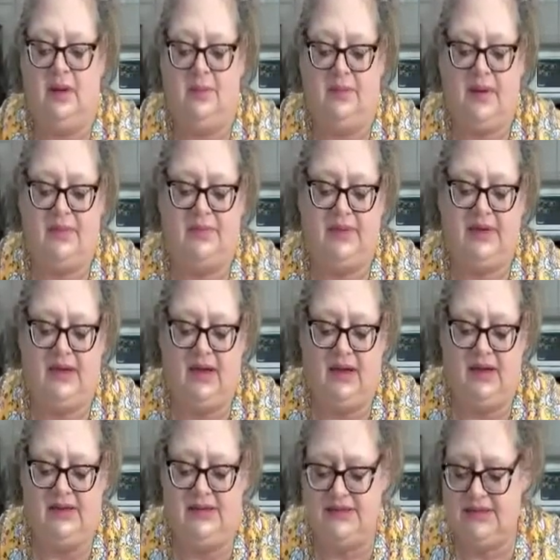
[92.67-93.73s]
But
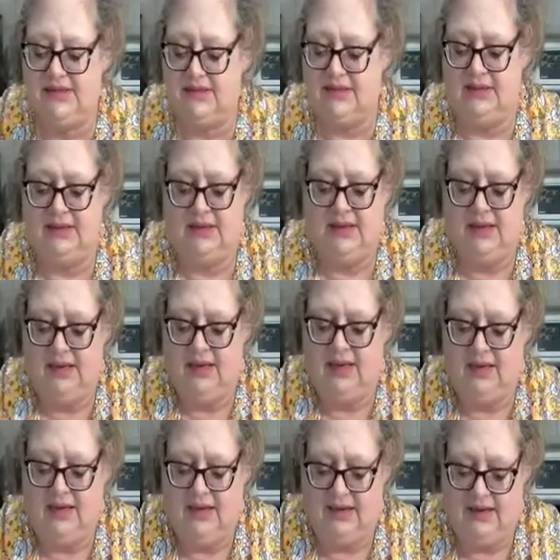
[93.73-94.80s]
because
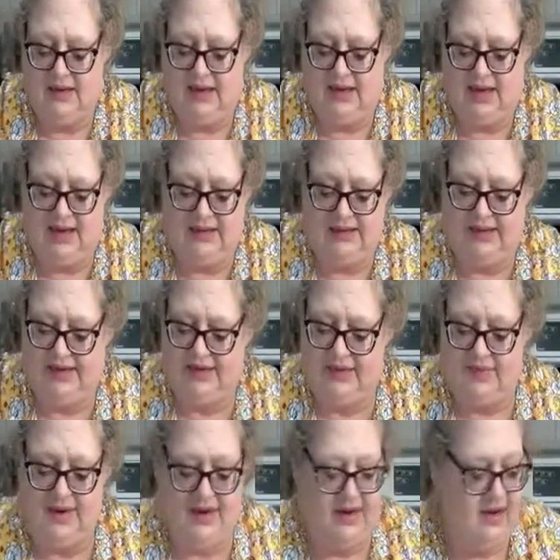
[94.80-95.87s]
I like
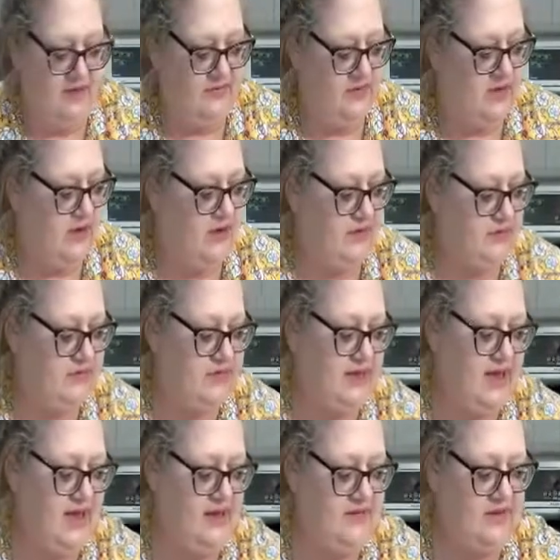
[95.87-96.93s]
my avocado to
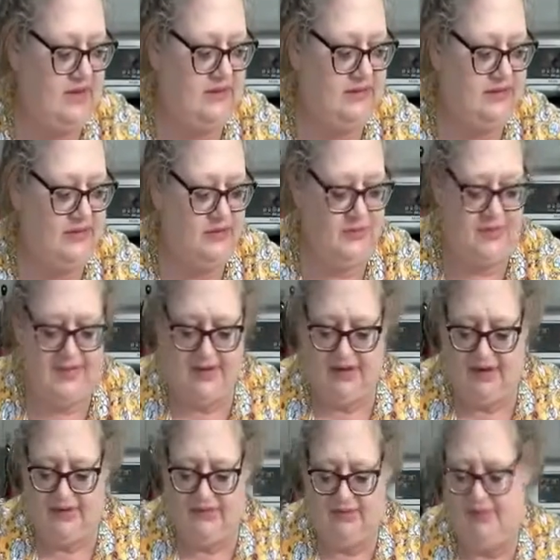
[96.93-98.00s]
have a little bit
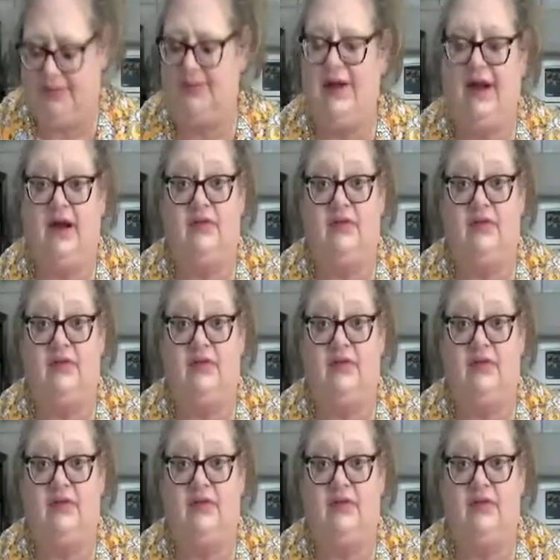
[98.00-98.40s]
of my